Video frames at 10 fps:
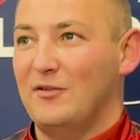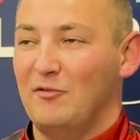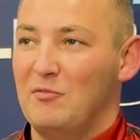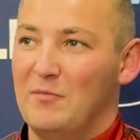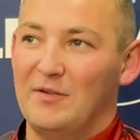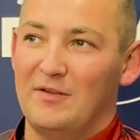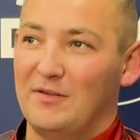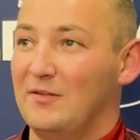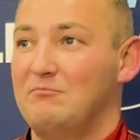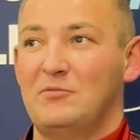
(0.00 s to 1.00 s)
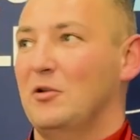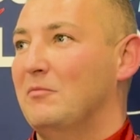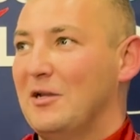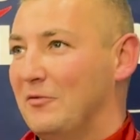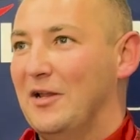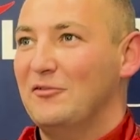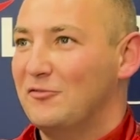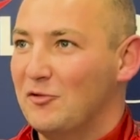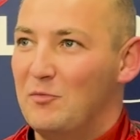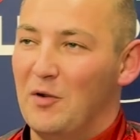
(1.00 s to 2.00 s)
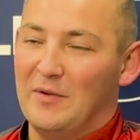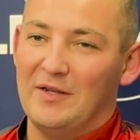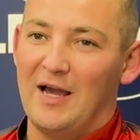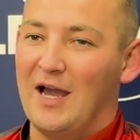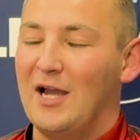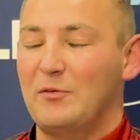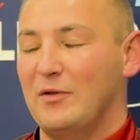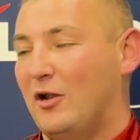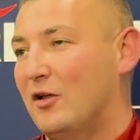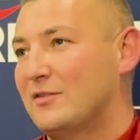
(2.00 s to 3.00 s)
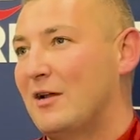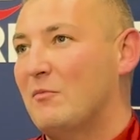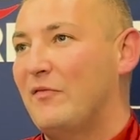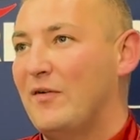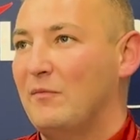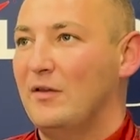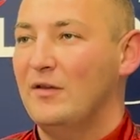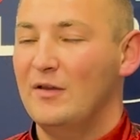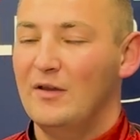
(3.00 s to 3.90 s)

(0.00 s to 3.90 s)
I love my missus. And, you know, everyone else does. But, I mean, I spend a lot of time with my family.